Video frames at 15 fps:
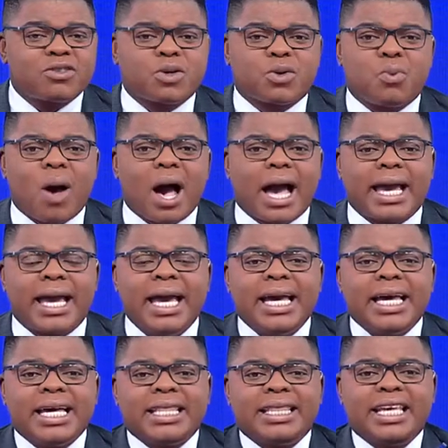with why
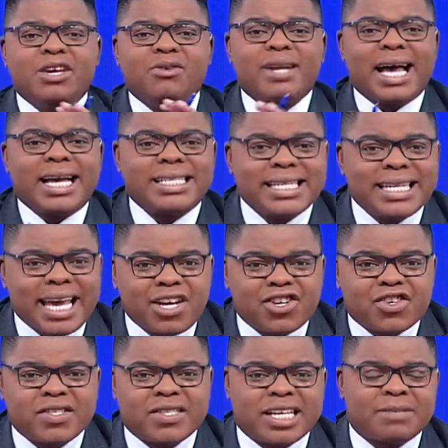the United
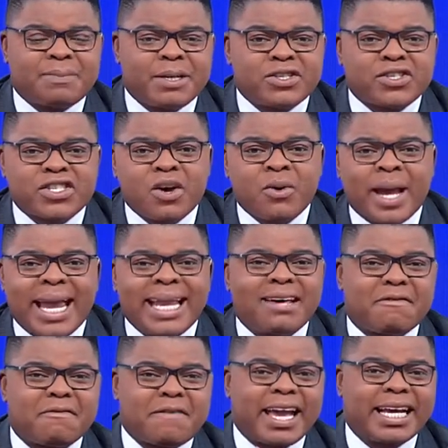Nations has been so
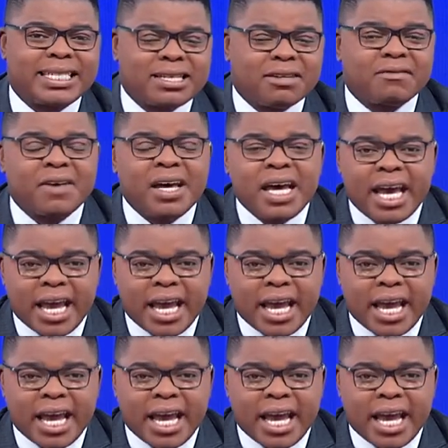ineffective